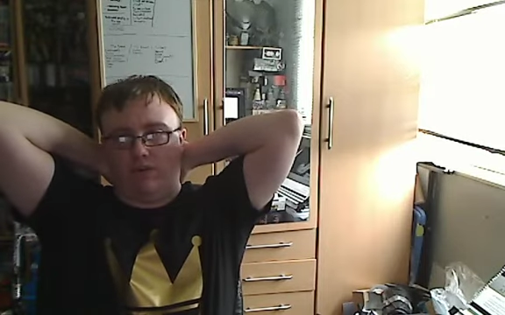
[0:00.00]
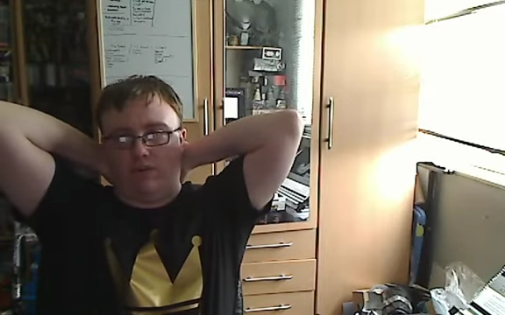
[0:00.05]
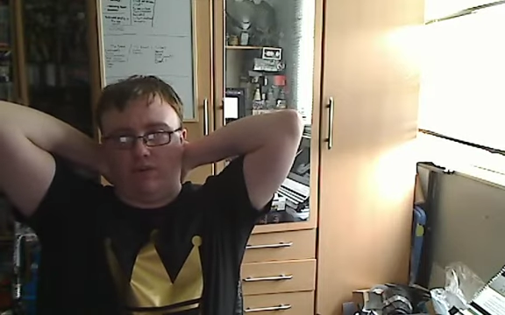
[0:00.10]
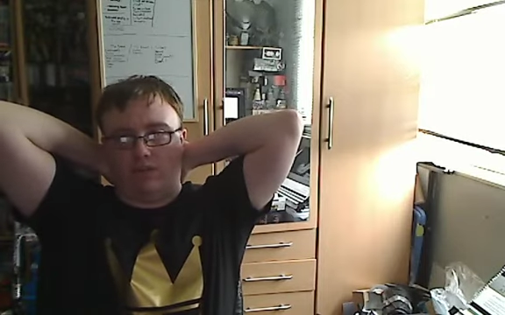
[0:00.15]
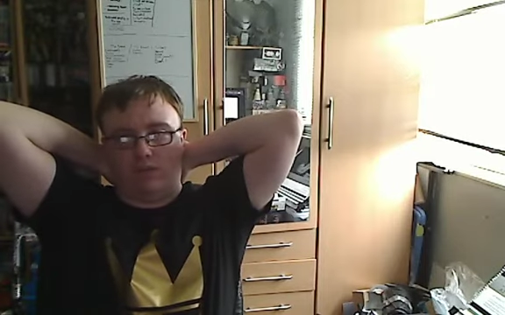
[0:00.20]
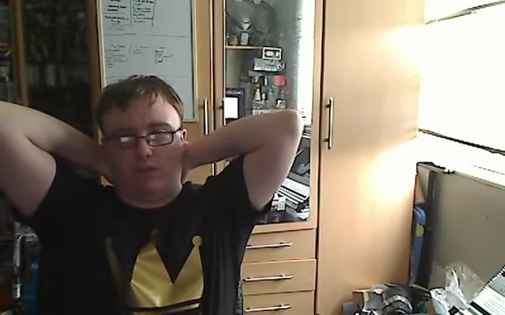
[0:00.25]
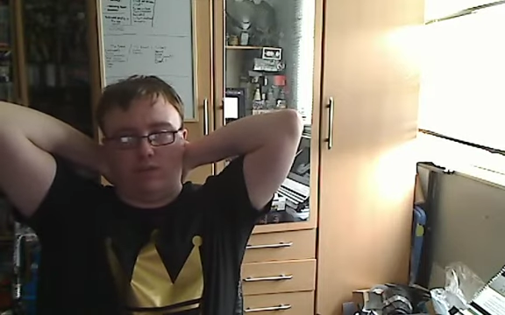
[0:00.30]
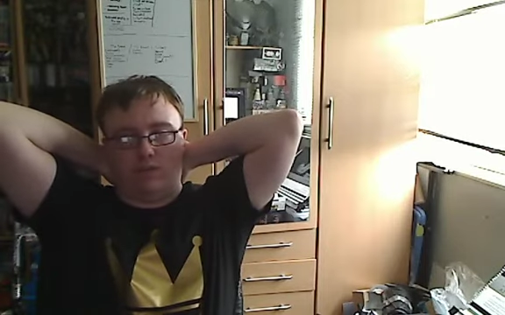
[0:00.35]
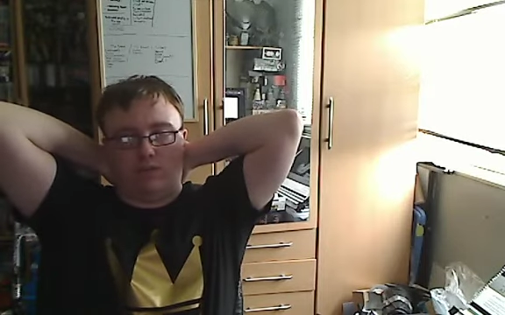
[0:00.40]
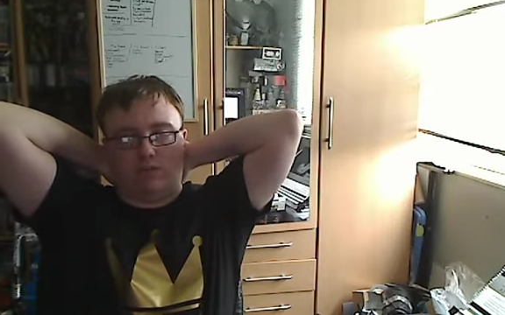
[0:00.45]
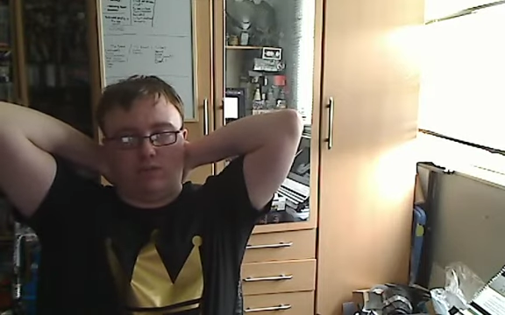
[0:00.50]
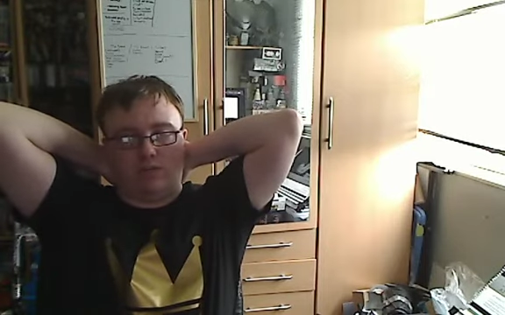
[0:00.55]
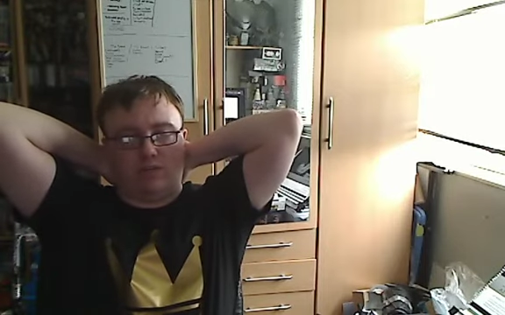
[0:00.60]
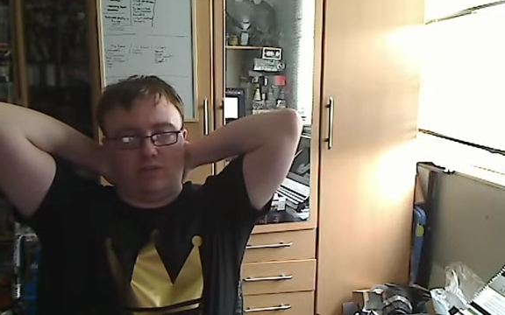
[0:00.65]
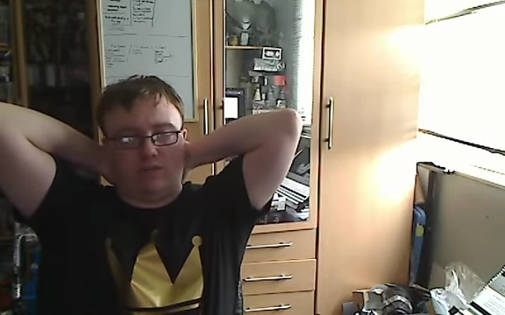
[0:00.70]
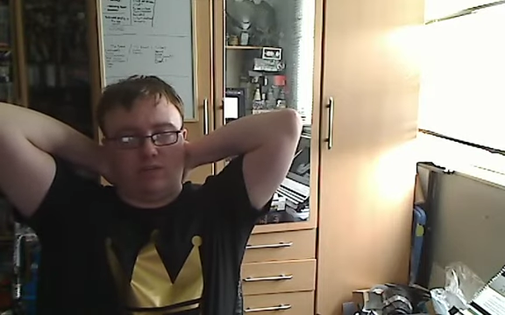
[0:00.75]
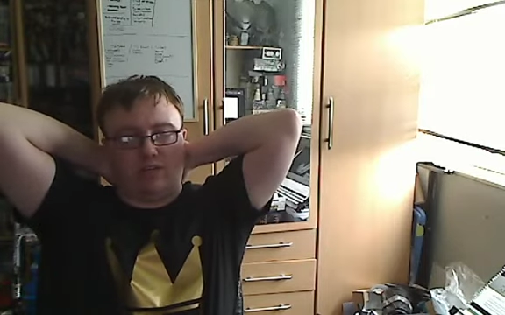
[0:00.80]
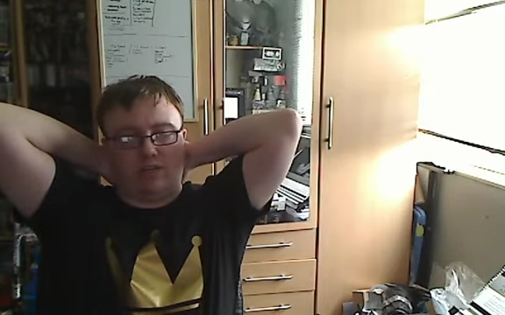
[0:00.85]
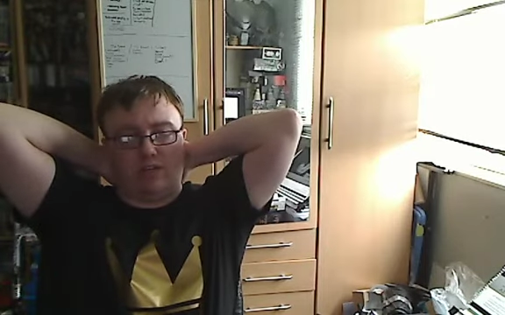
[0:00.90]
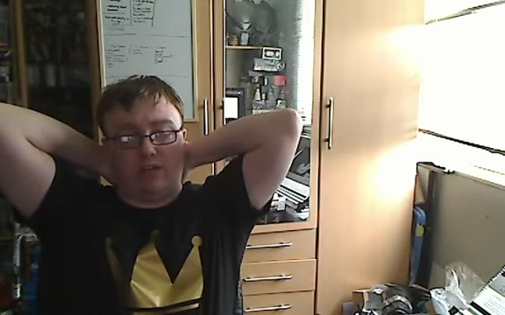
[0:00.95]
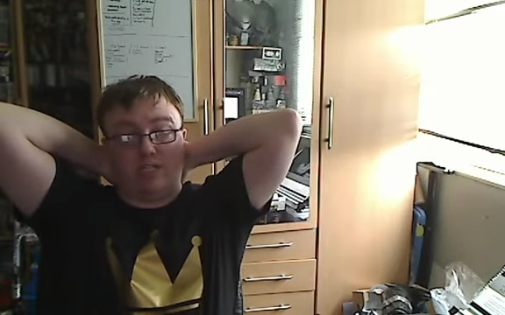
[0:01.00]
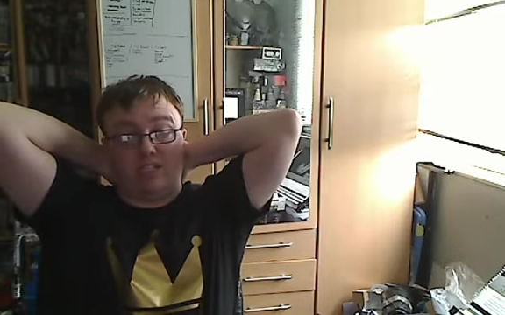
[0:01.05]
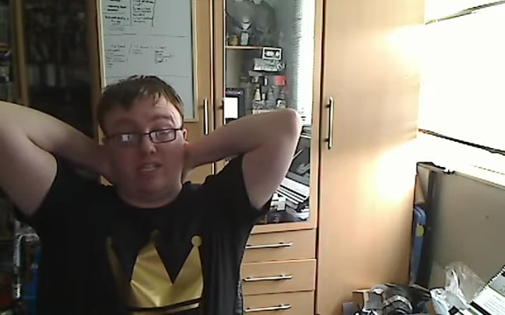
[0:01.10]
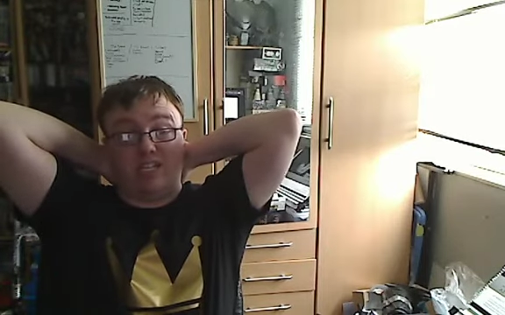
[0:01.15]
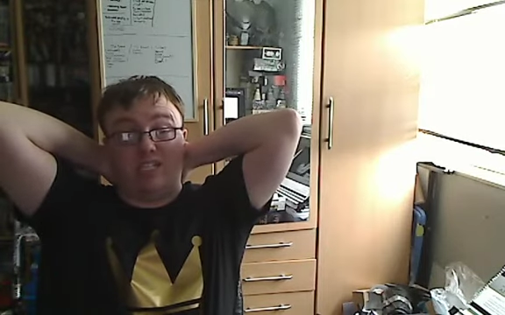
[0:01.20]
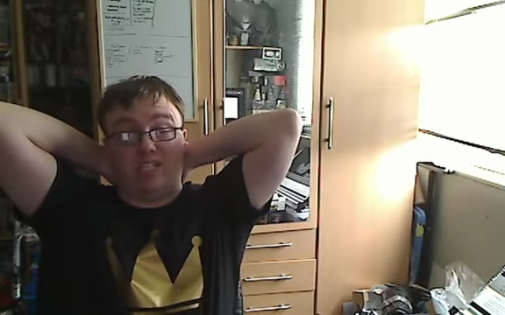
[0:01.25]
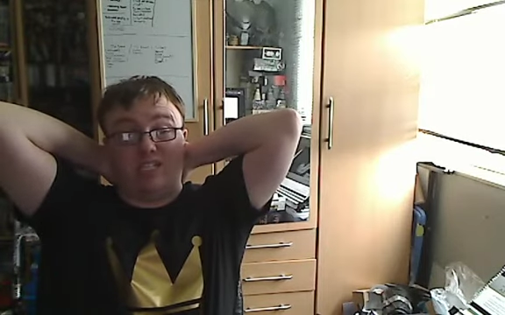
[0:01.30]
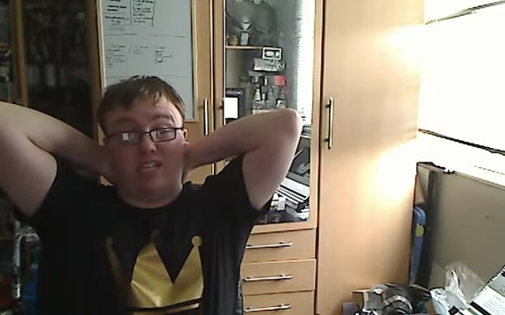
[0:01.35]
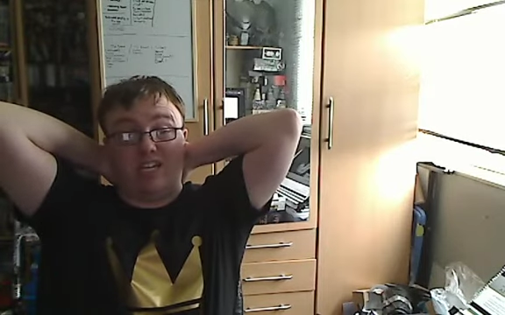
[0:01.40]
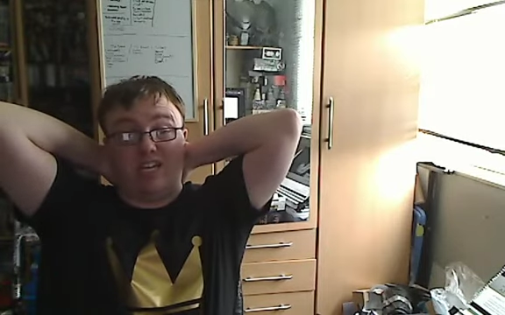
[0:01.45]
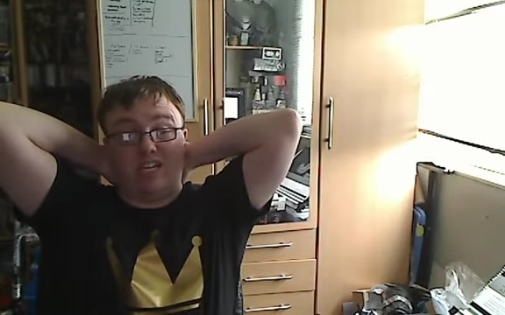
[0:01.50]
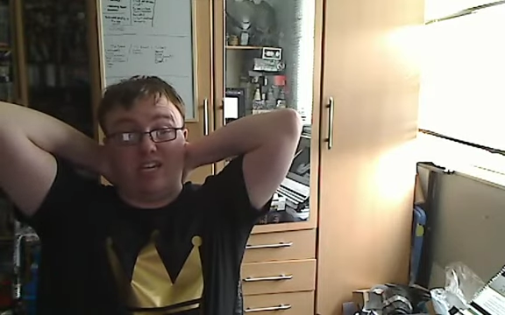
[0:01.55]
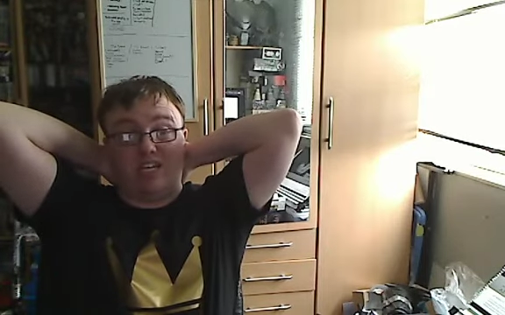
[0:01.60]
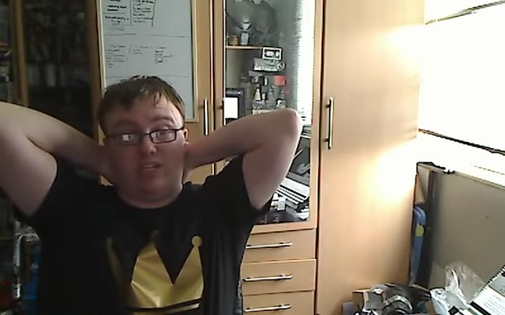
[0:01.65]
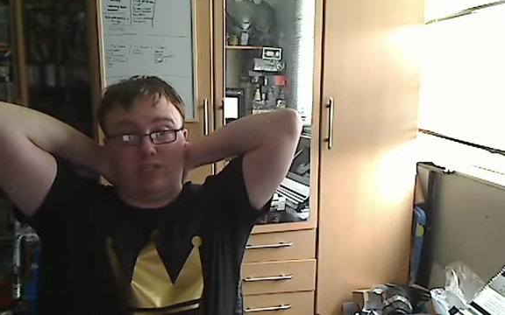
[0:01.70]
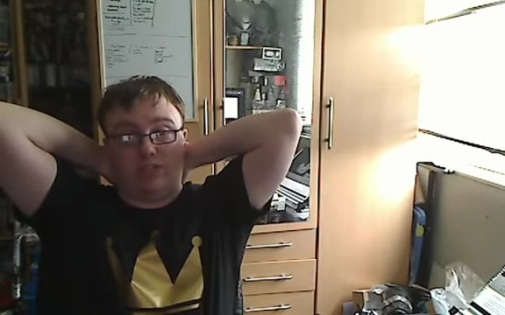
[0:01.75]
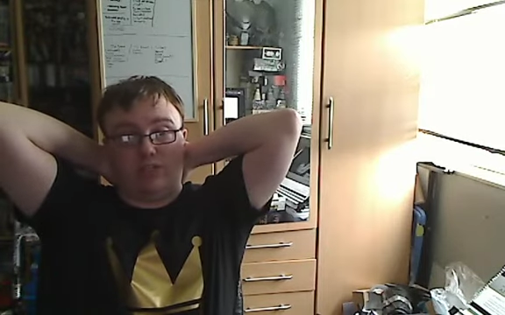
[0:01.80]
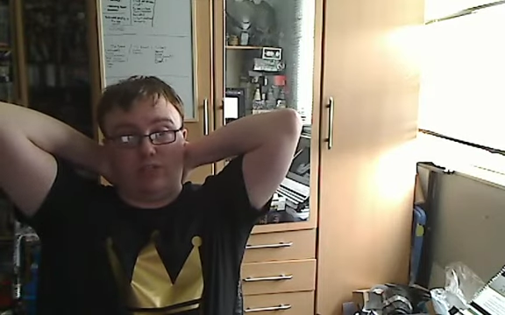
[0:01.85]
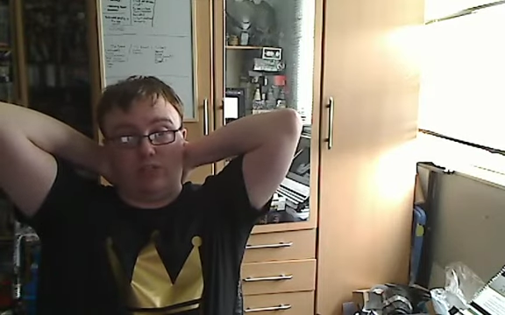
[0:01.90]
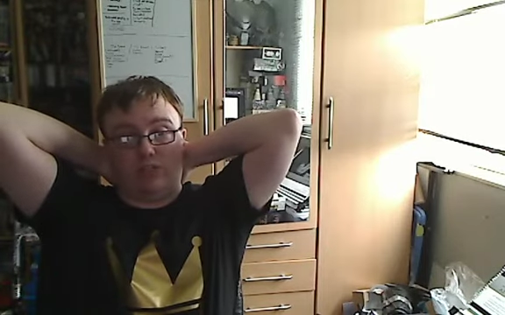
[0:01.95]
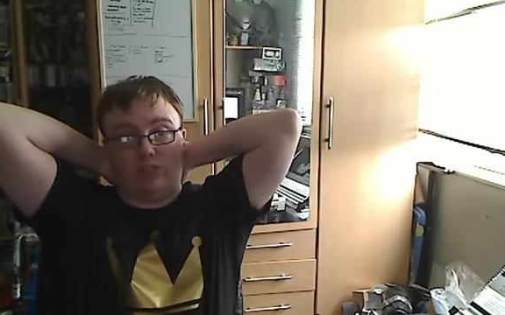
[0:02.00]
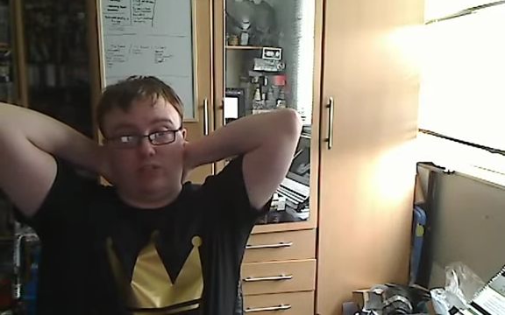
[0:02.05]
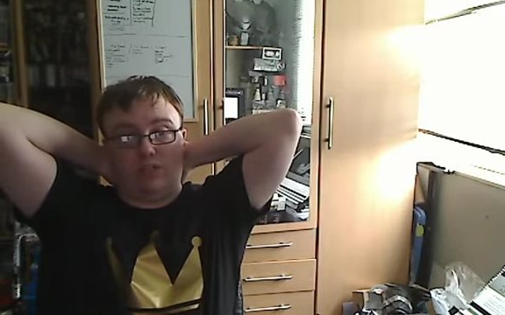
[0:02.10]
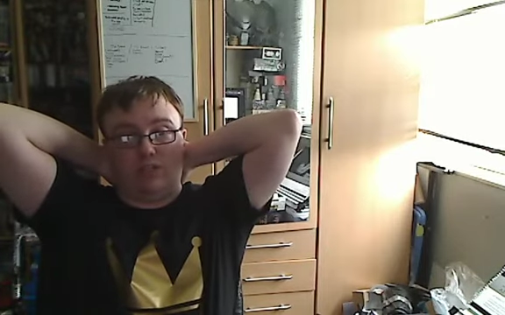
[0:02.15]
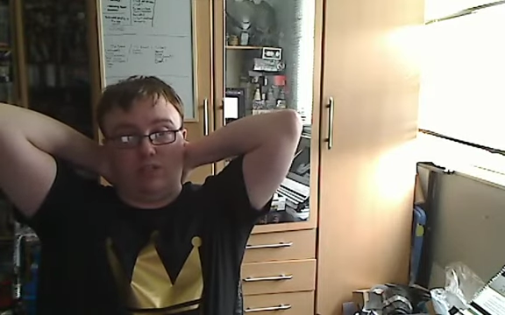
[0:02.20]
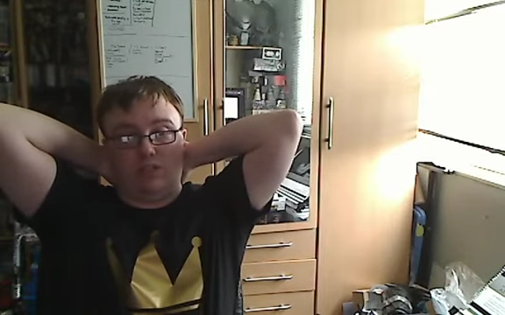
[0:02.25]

do much than that because he is ancient.